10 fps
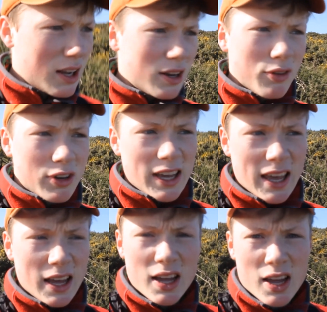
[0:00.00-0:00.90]
a
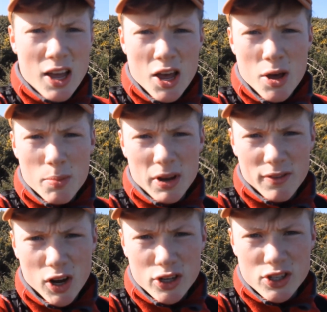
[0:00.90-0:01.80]
lovely bit
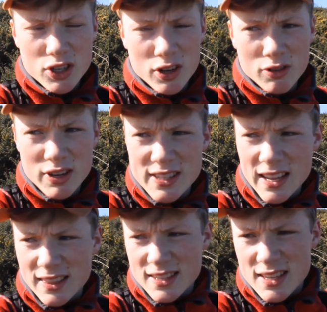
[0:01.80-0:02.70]
of oxygen, reset the